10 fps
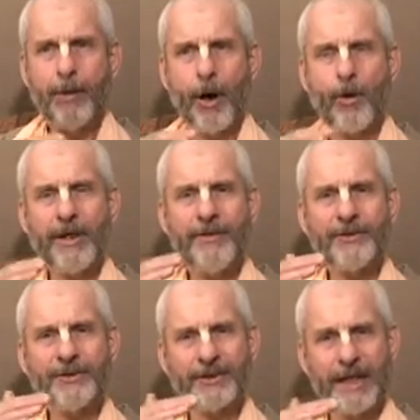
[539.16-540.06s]
Only the
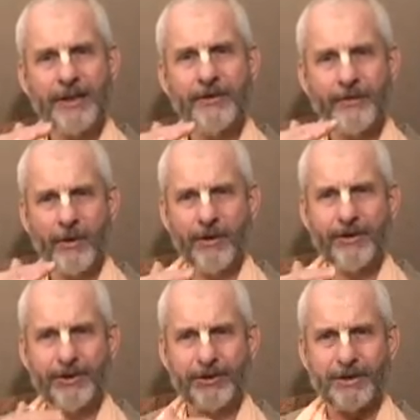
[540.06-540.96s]
state of
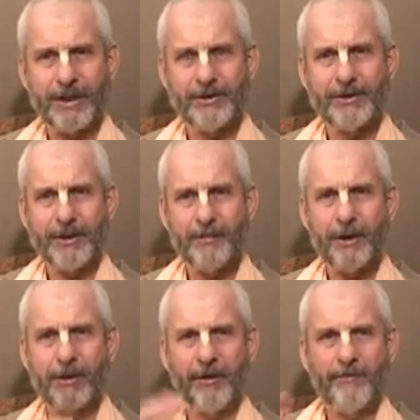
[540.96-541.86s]
consciousness,
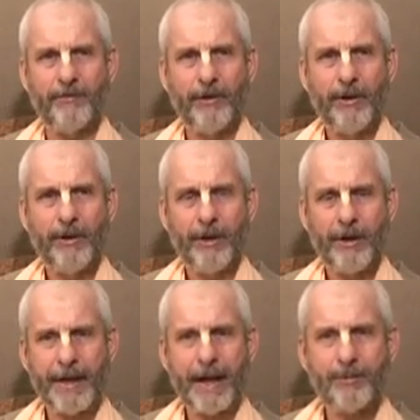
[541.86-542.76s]
typical of
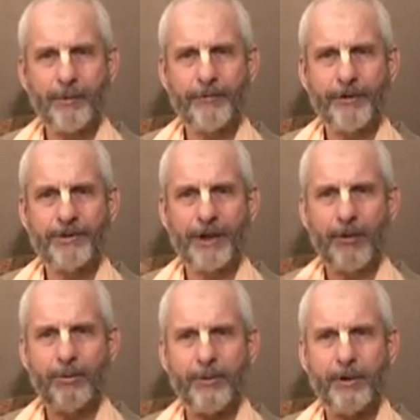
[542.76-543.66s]
an animal, for
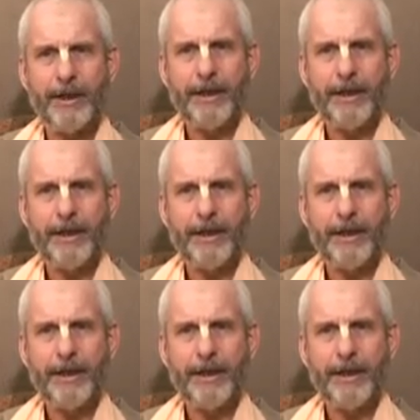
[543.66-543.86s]
example,